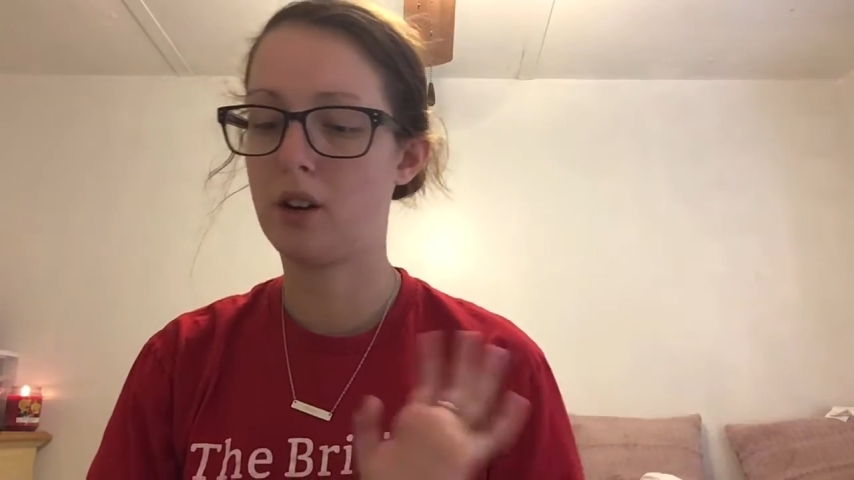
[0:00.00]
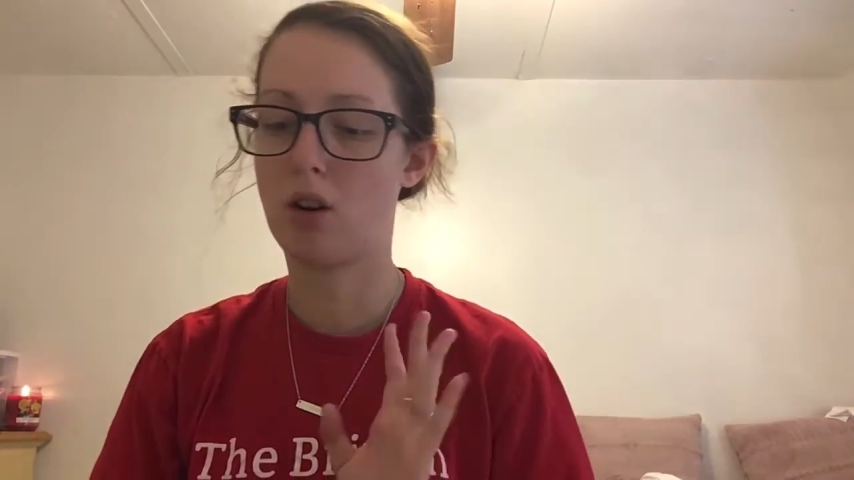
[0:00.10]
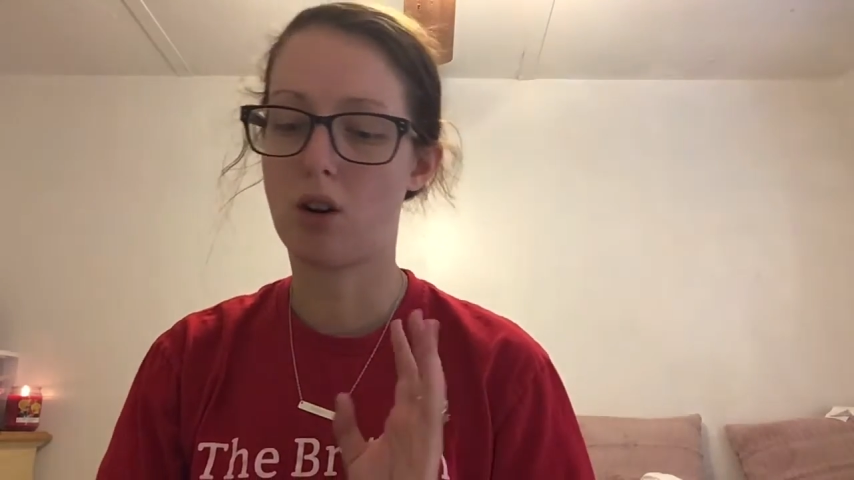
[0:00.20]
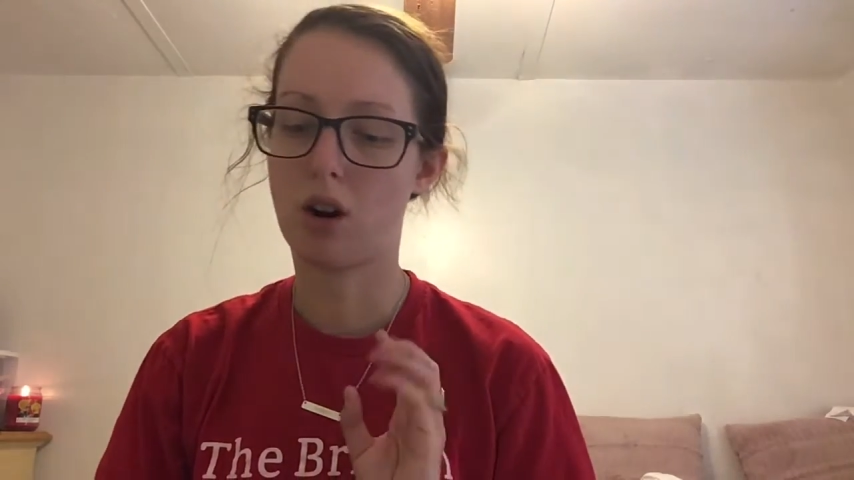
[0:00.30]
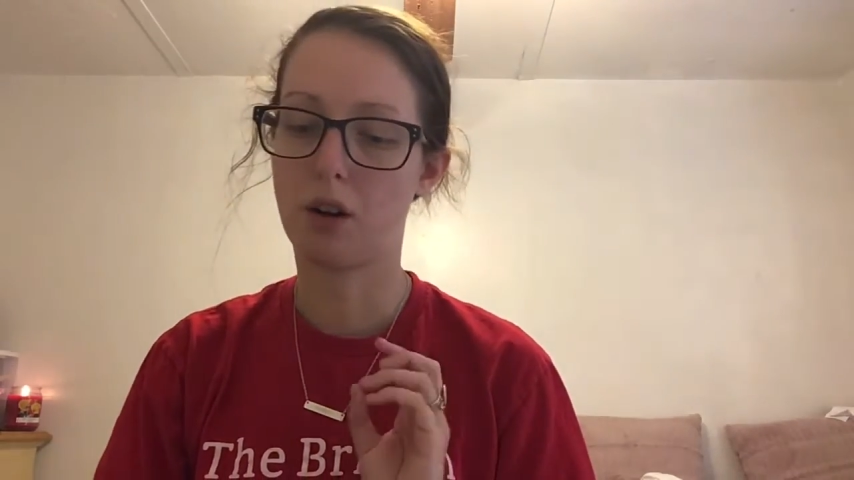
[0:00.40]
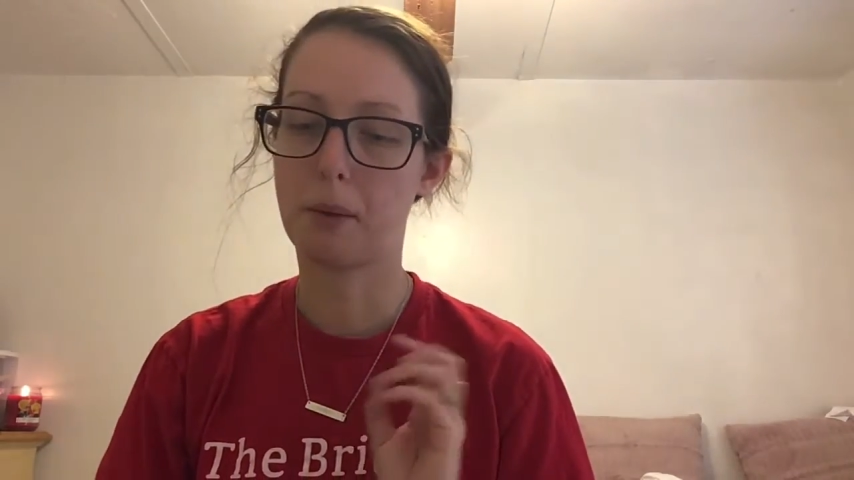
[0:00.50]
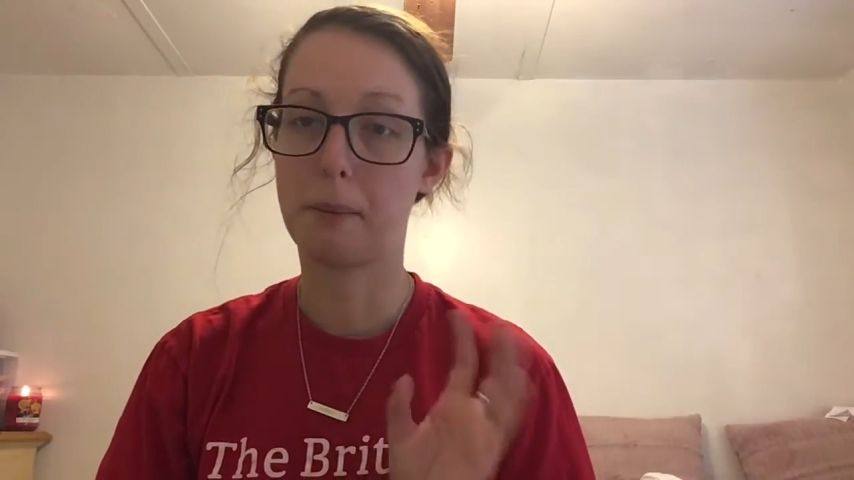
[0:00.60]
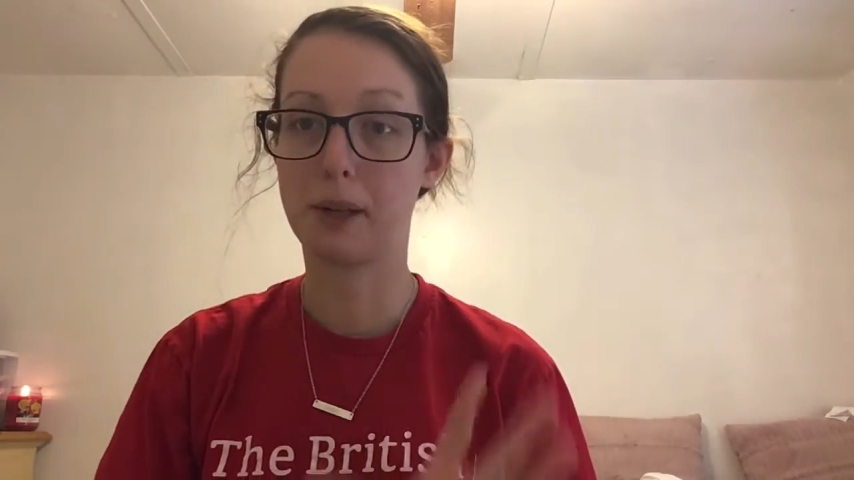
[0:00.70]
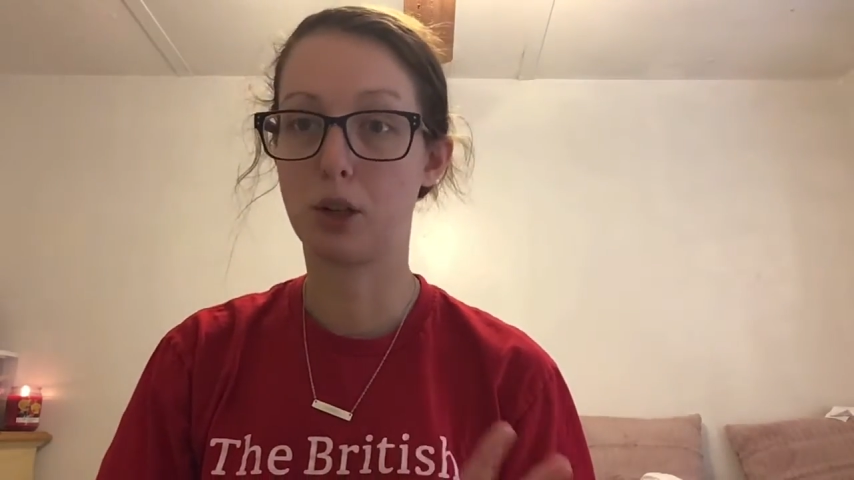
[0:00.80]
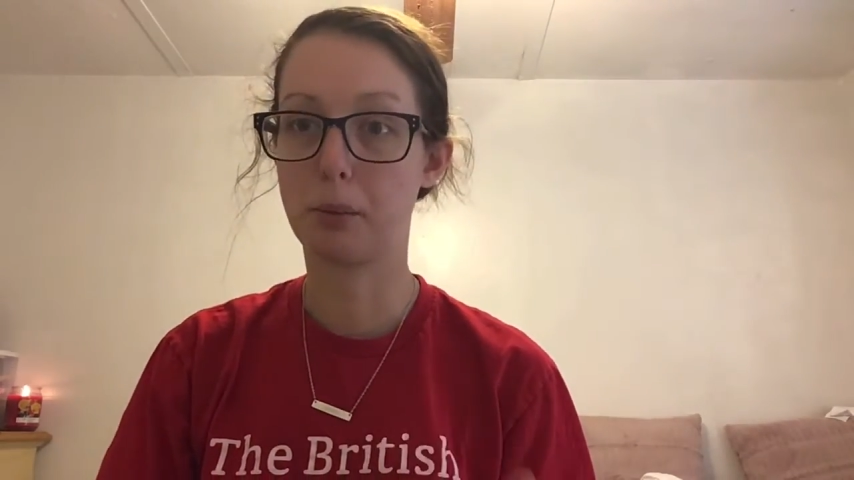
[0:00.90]
are my
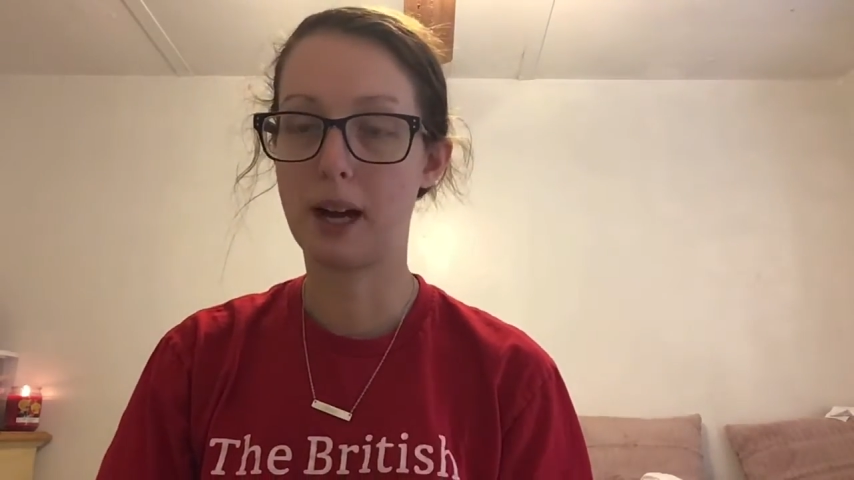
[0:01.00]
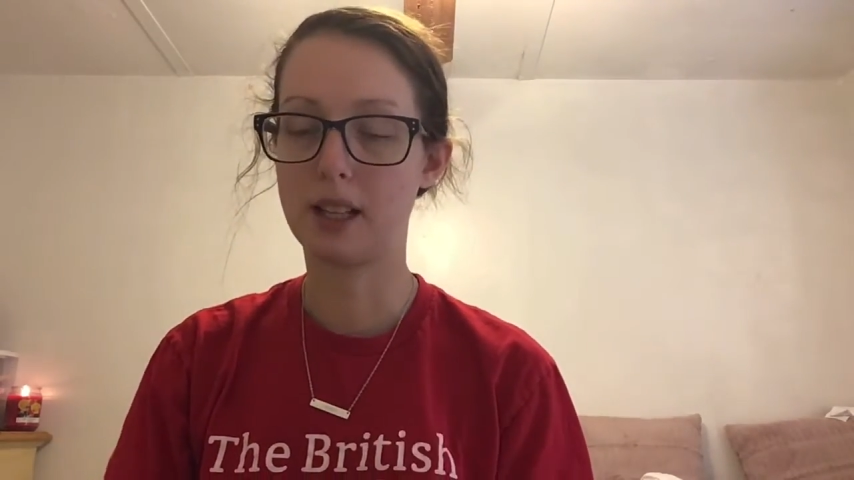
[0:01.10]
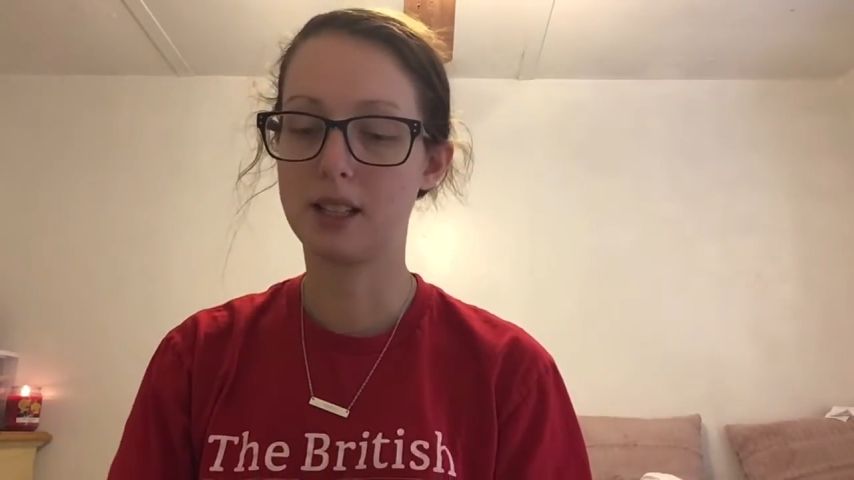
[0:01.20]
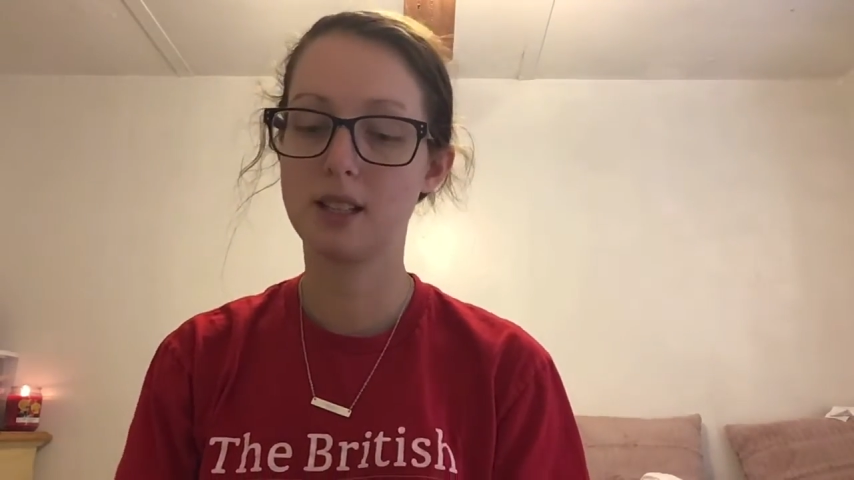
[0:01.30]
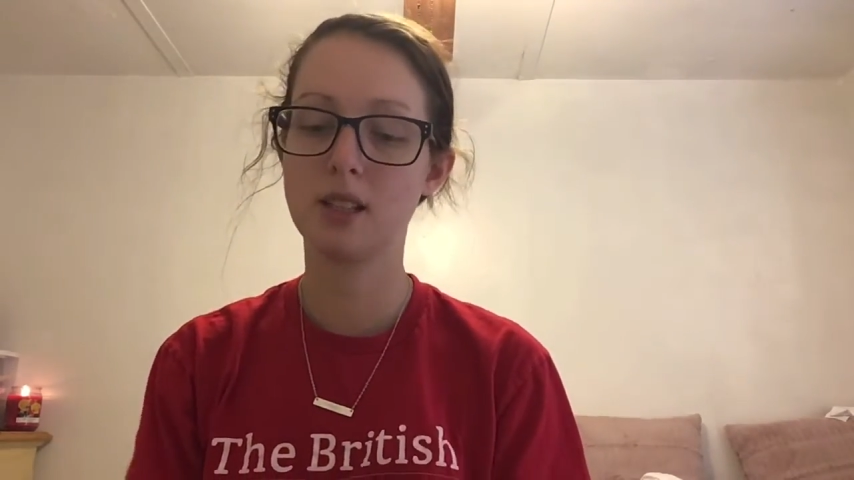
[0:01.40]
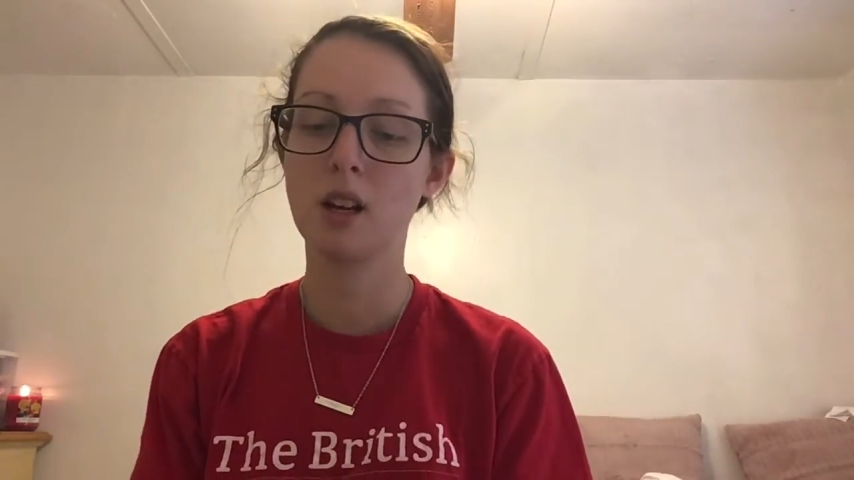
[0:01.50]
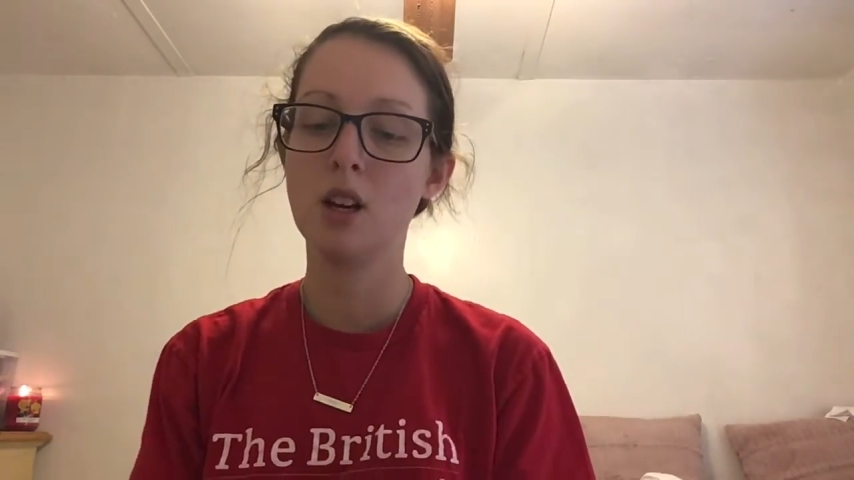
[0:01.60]
bigger palettes.